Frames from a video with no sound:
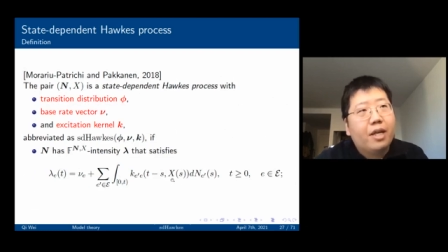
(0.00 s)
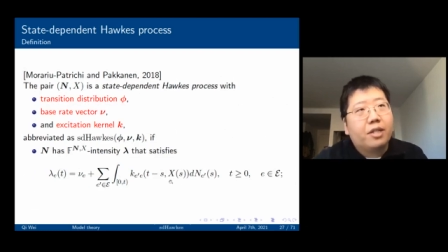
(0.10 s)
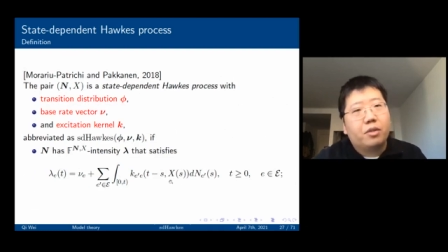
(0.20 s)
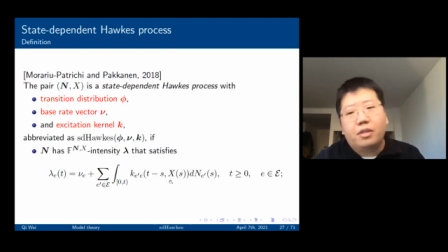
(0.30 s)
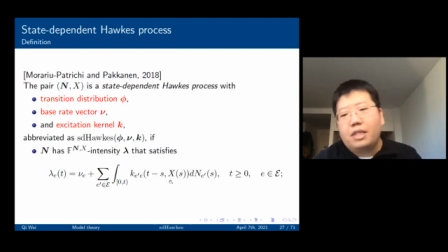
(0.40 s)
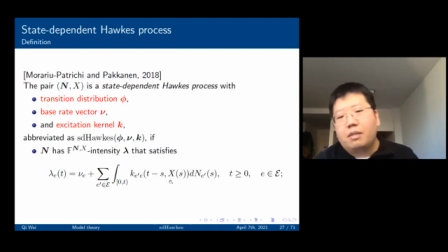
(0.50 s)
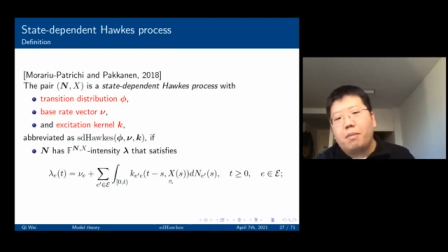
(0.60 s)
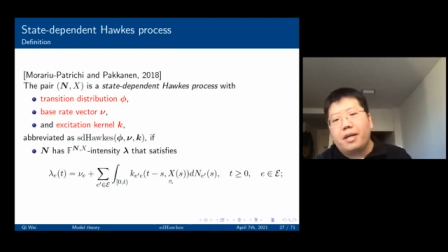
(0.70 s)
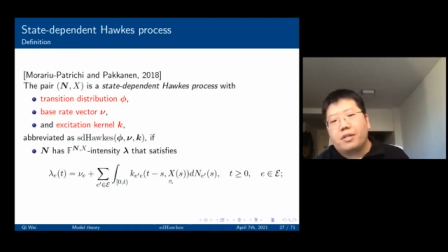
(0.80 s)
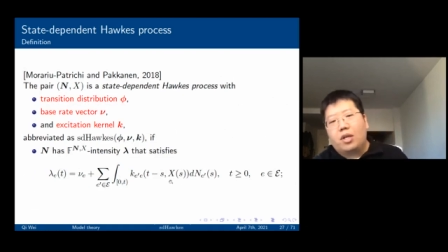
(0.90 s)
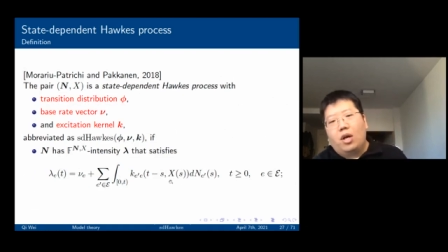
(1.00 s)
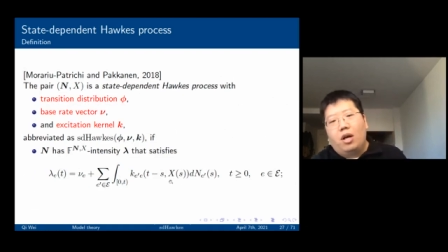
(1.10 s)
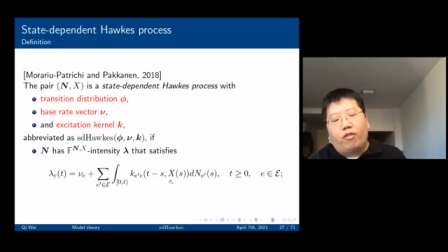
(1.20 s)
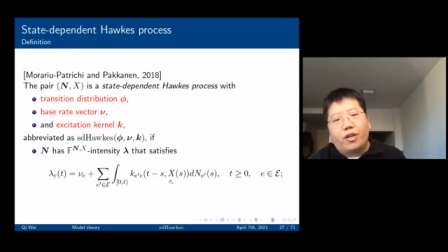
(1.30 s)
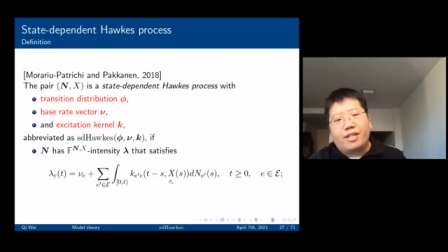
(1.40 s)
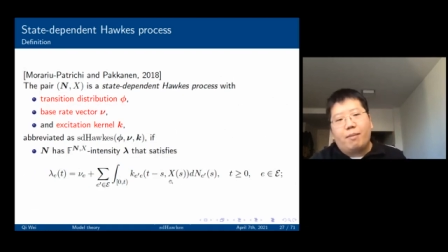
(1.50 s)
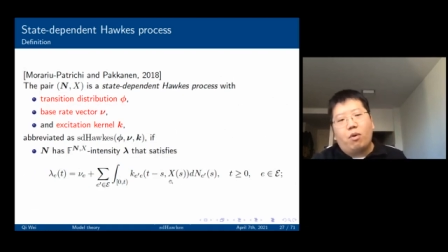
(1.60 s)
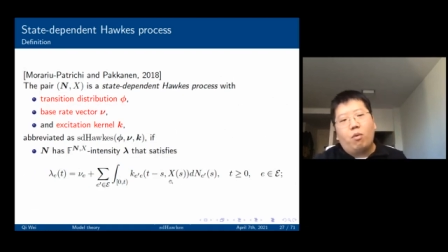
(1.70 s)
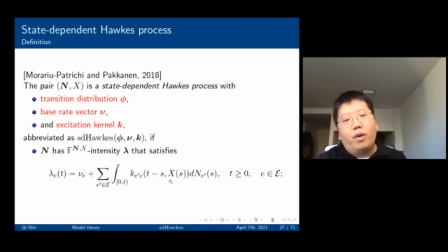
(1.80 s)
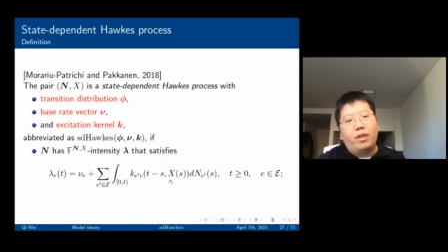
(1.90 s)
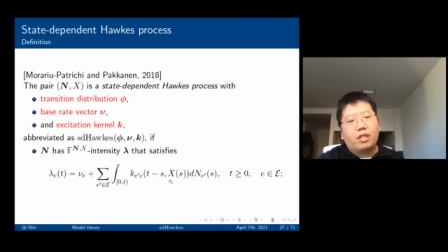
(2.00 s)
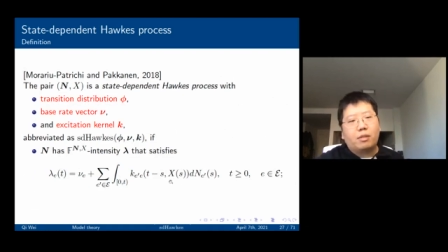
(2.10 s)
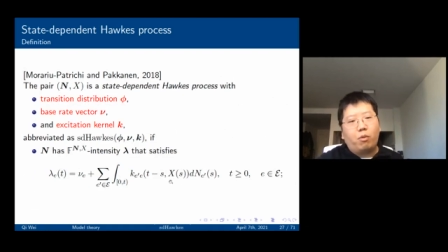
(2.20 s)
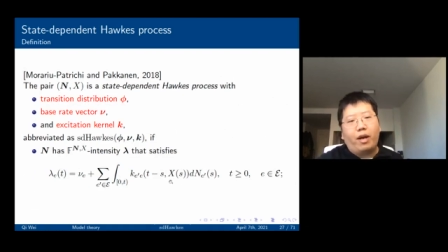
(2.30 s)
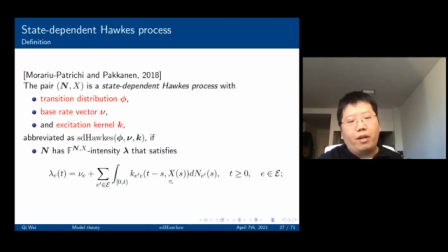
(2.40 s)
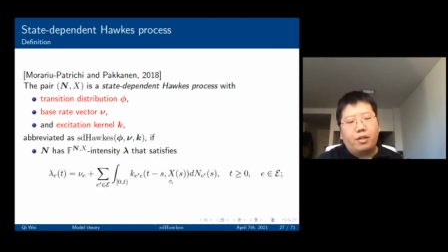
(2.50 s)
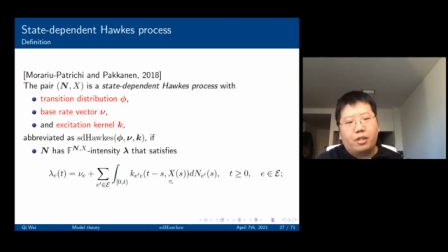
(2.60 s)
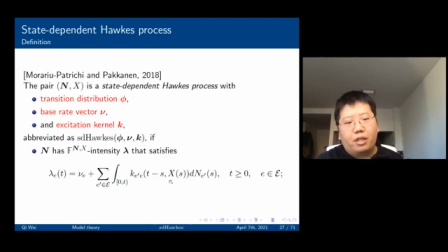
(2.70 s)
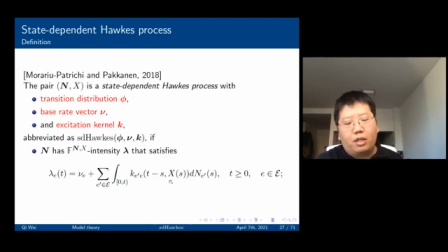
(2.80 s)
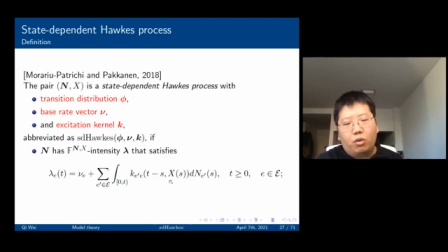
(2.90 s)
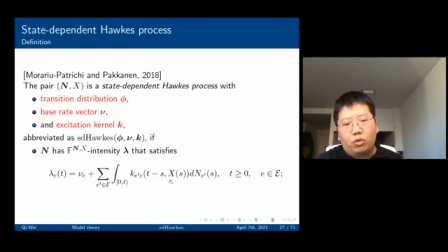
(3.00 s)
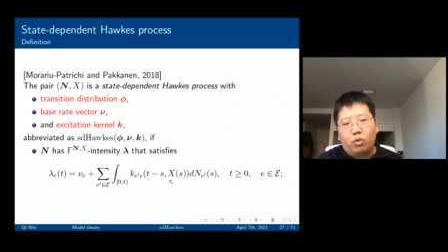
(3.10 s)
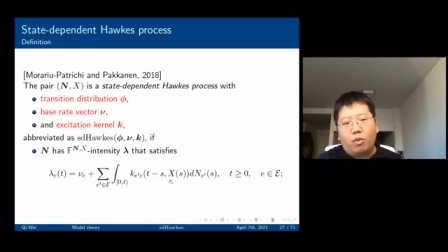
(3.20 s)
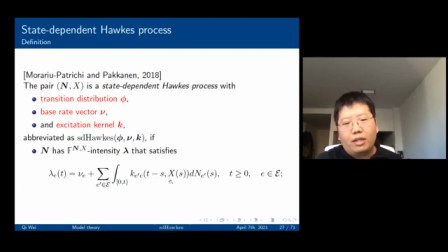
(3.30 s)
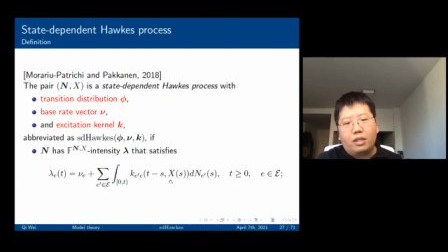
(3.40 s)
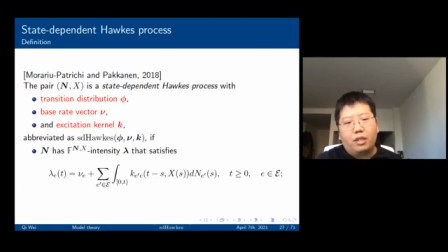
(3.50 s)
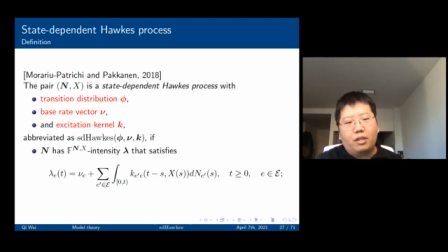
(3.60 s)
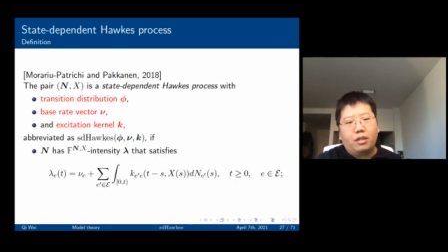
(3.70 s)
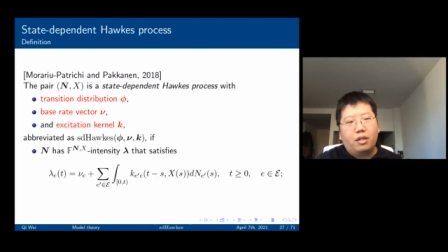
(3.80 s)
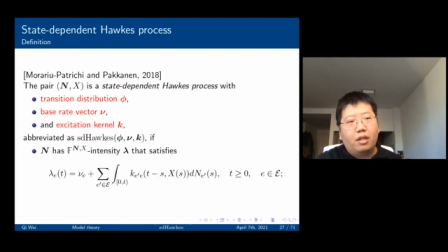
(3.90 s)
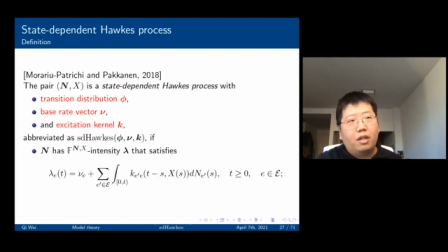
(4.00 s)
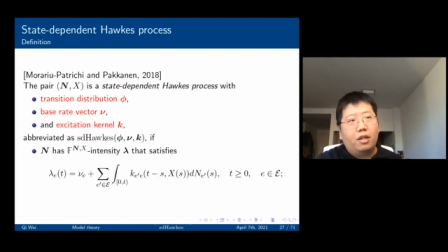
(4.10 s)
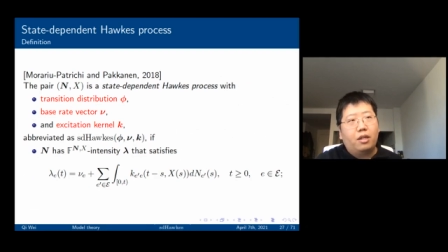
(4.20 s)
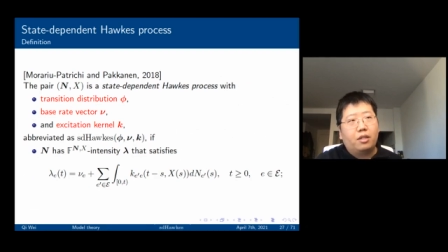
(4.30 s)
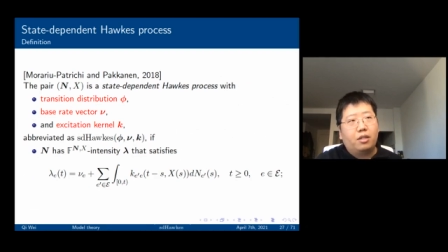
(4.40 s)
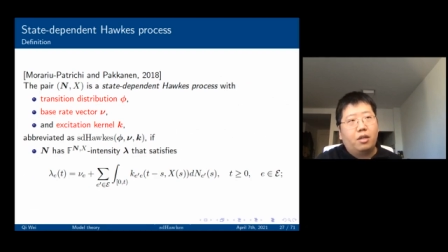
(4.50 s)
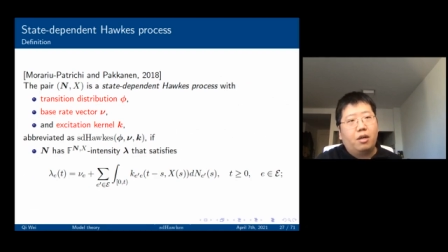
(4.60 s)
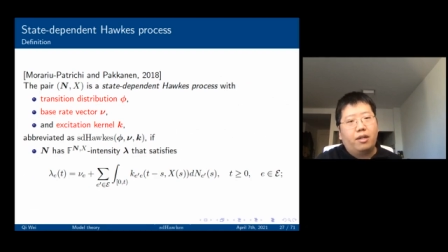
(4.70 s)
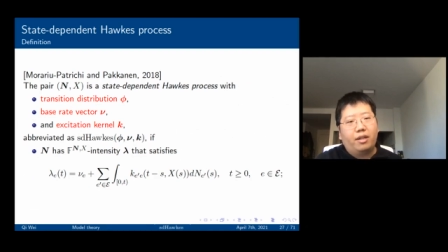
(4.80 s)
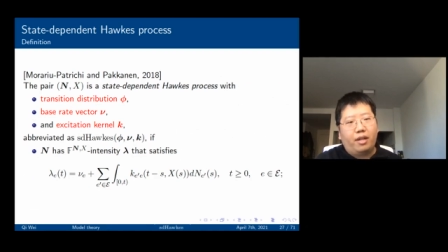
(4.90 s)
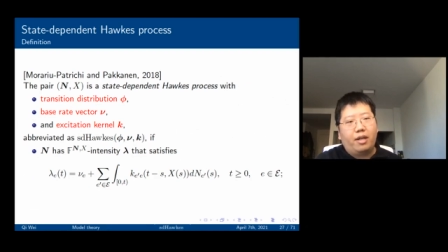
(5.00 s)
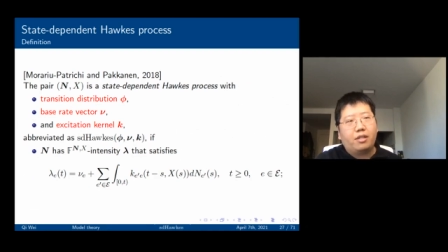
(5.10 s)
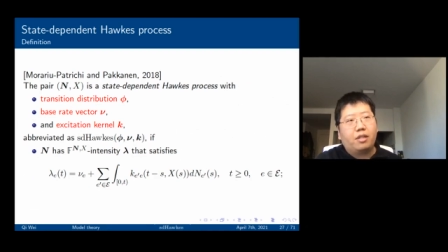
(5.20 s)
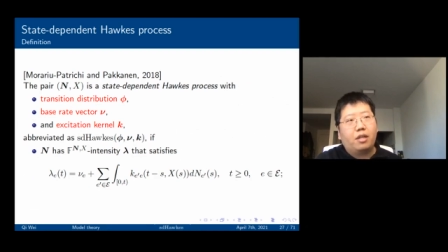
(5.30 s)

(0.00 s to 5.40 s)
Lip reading: So this means, for example, when the spread is equal to 1 tick, the influence